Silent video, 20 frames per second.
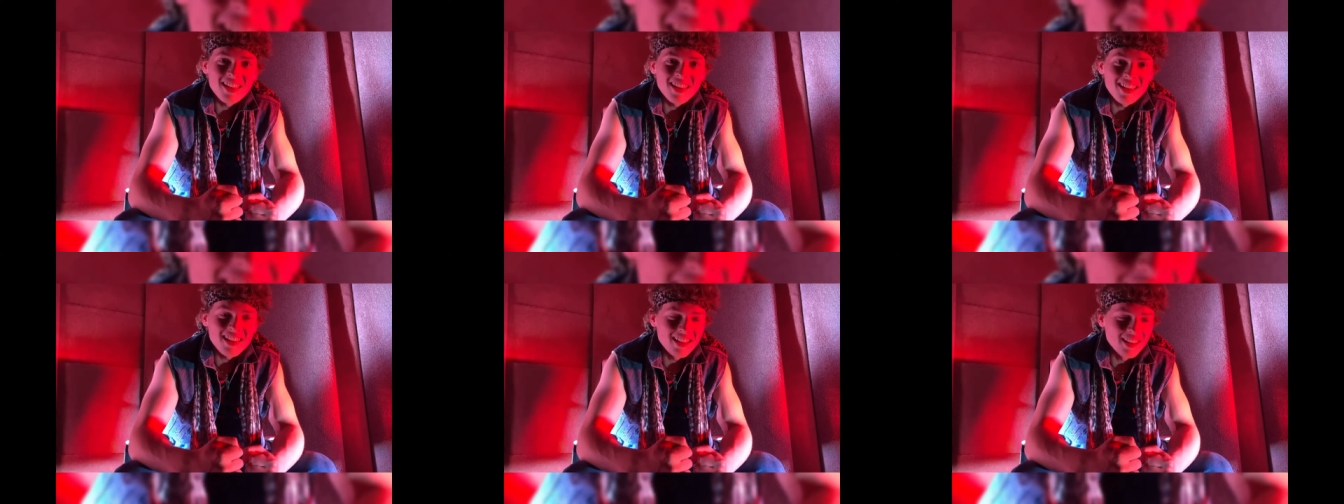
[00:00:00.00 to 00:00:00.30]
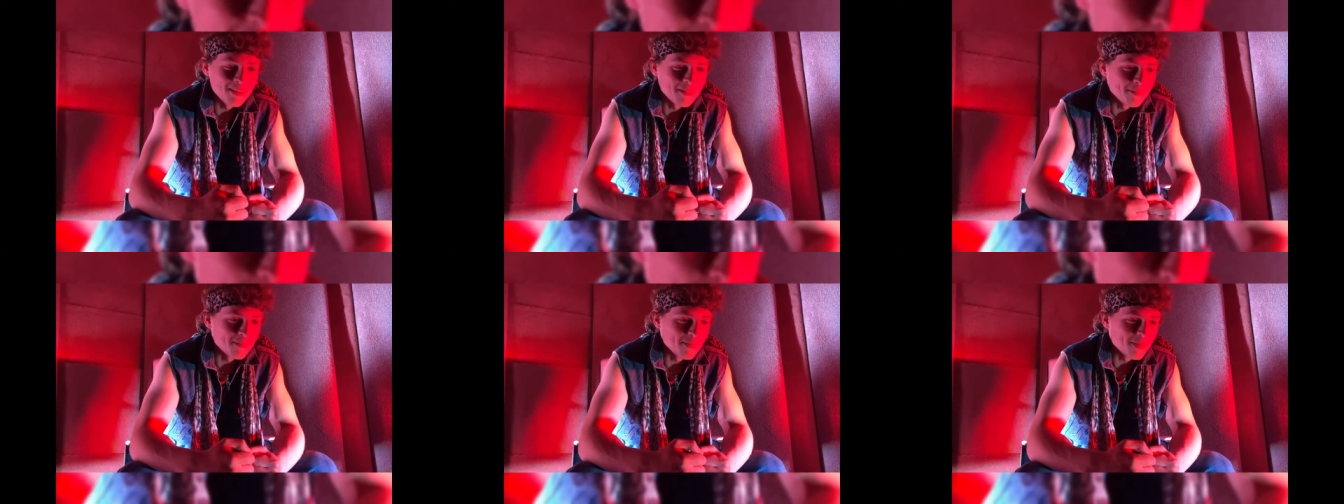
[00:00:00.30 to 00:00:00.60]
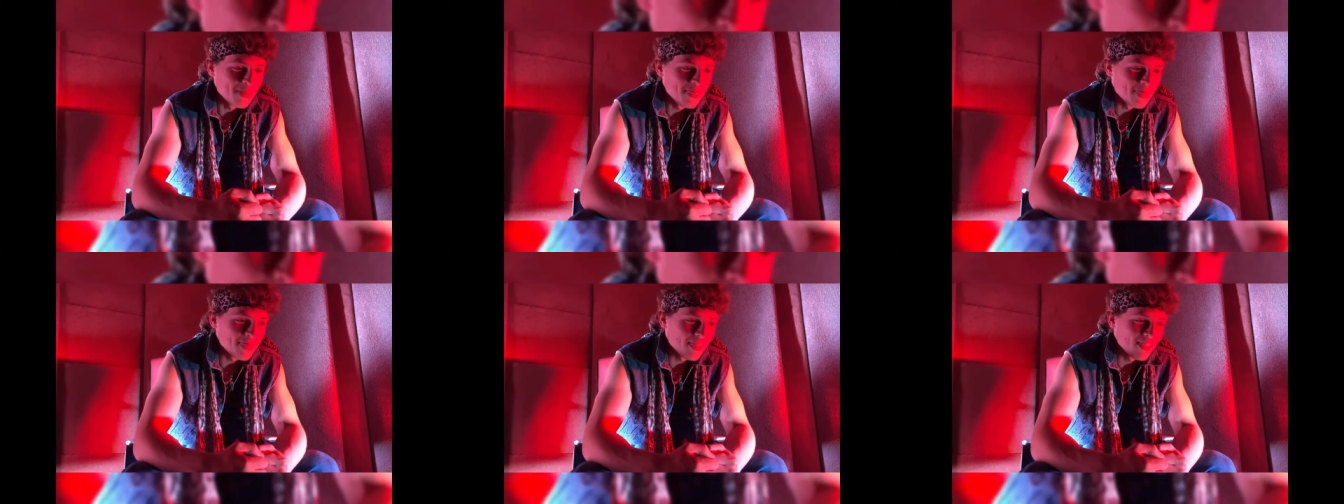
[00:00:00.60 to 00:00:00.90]

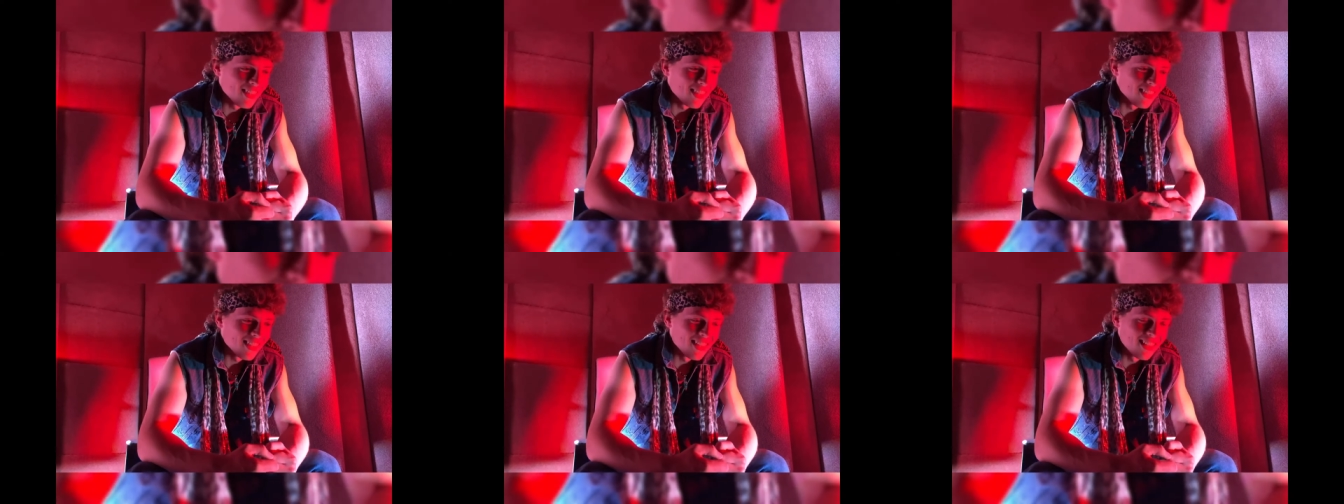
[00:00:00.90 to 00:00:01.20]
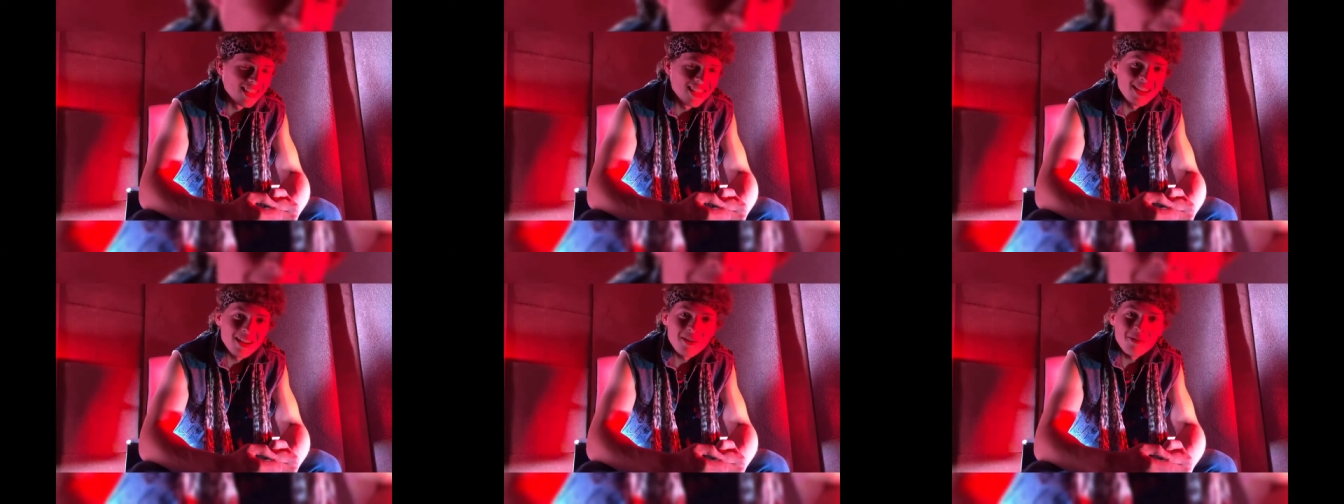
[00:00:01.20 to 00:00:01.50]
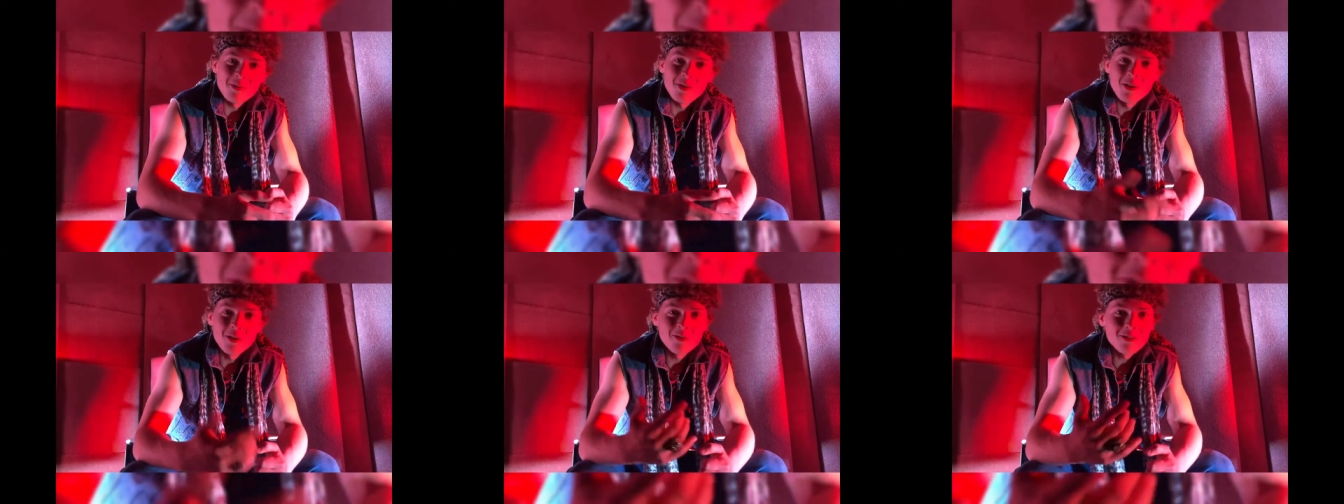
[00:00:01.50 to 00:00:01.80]
Um,
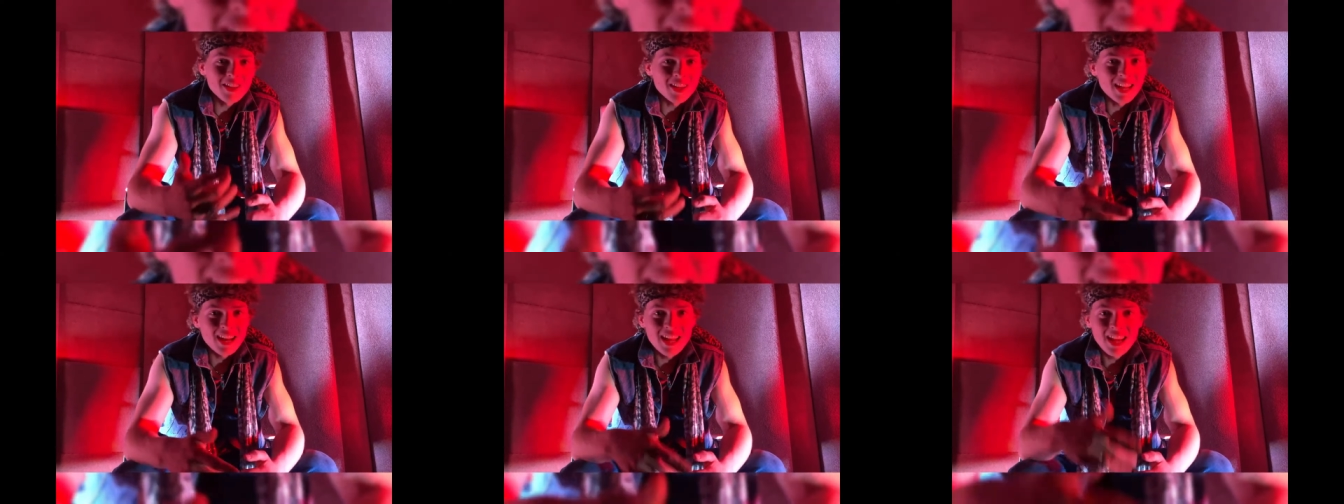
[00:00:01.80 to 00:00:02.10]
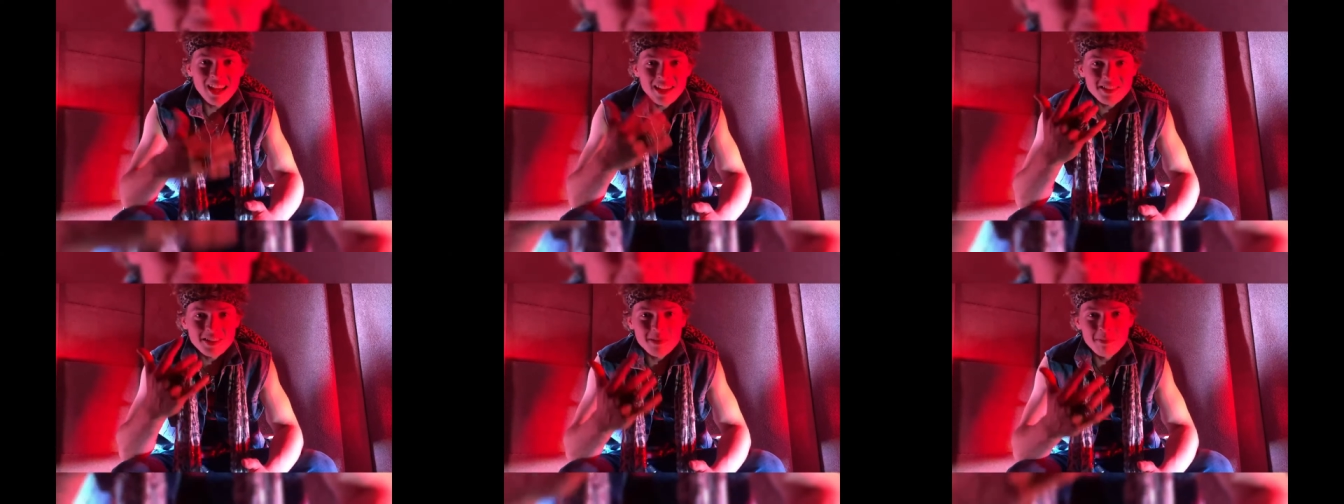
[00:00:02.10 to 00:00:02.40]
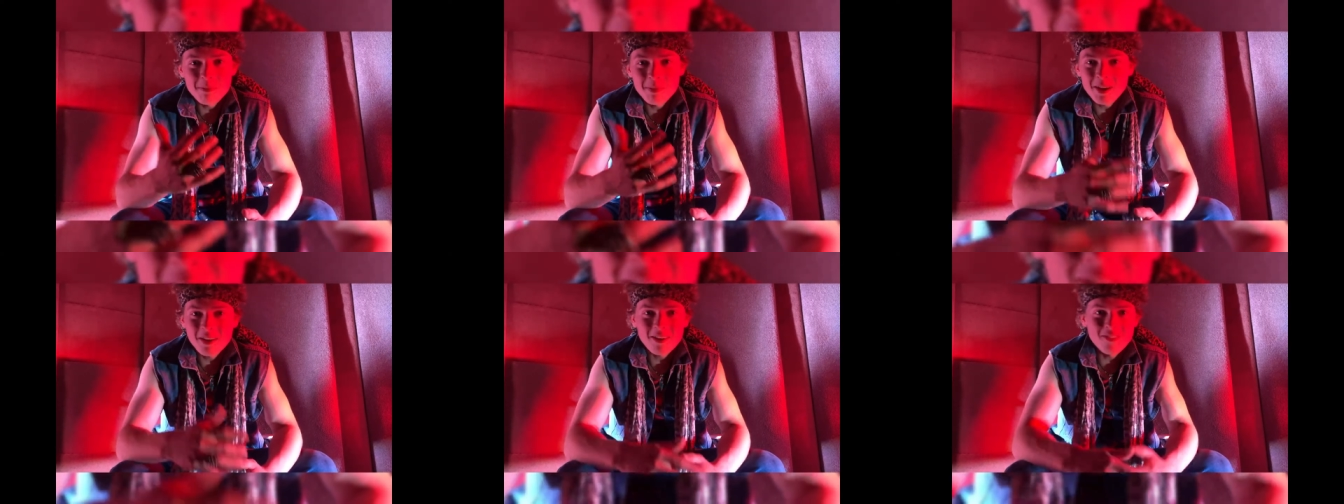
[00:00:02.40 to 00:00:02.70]
and we're hopefully going to hit
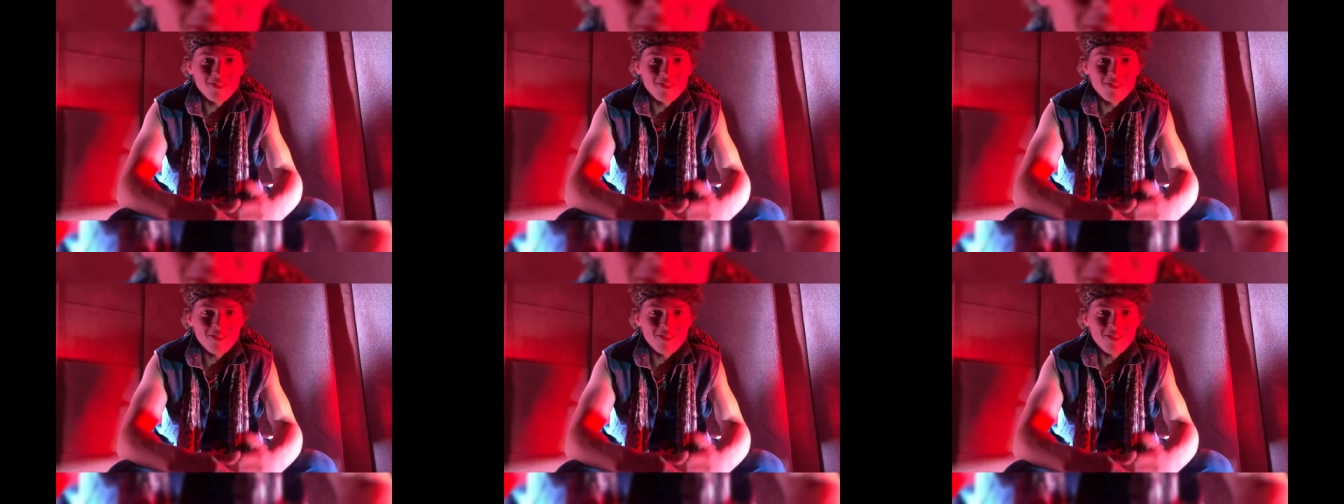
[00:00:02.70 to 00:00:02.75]
some bigger